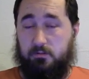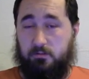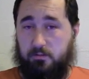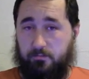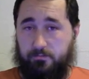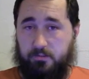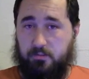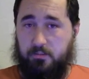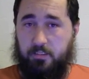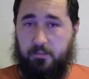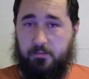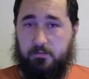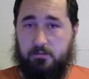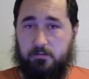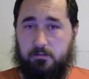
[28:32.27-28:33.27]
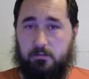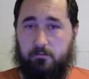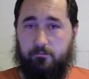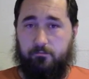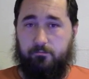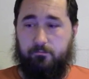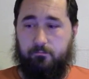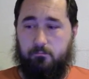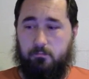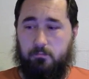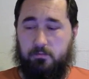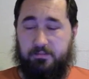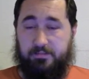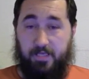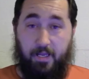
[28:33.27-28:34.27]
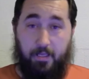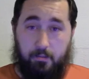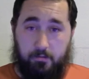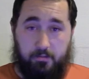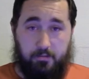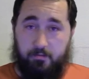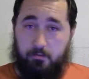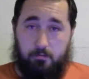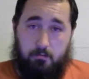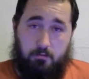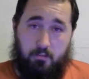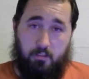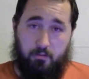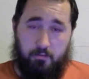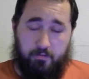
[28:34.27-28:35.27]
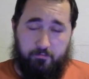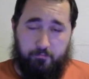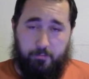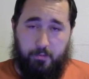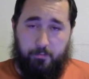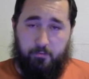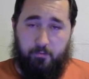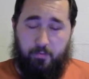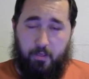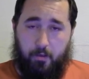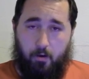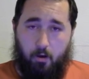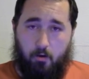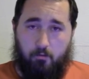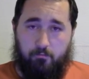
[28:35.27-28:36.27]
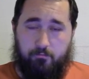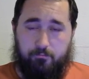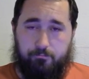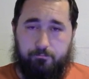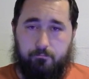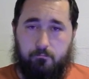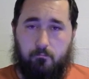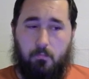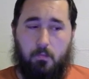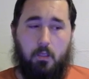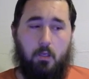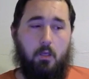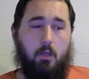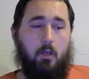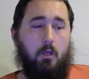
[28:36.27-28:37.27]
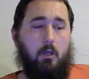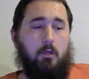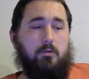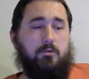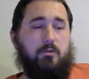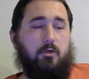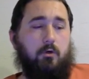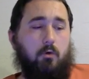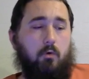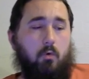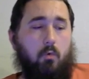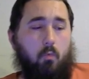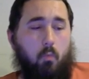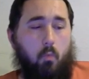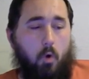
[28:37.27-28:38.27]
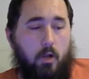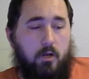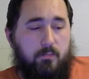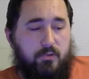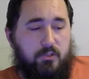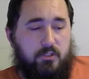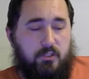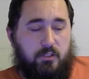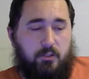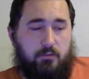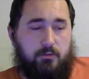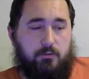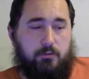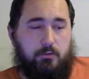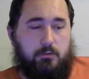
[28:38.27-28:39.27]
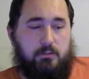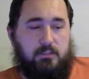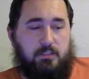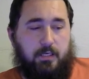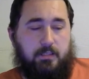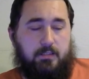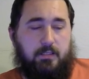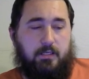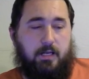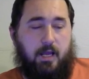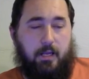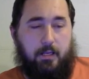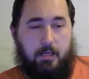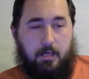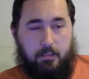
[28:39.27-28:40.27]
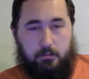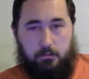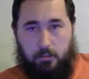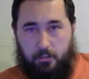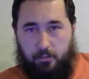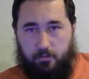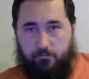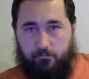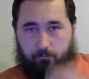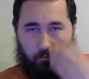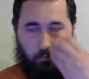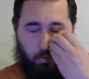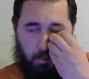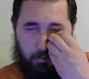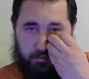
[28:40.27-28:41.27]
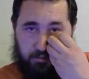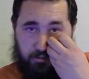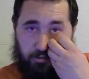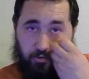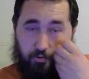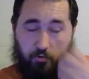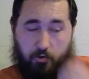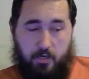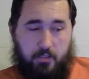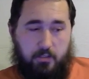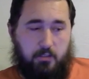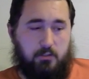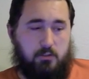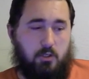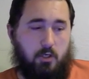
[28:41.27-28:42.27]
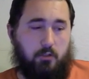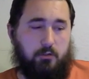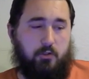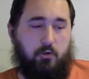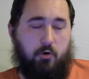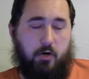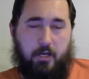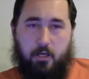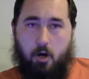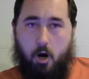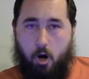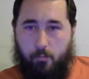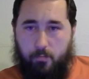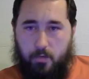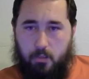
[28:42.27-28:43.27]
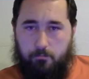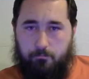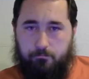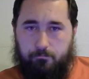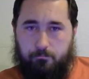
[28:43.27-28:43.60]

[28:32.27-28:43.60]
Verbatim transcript: in some cases of debt that they'll never be able to pay off. So one particular site that I kind of like for watching your credit is called Credit Karma.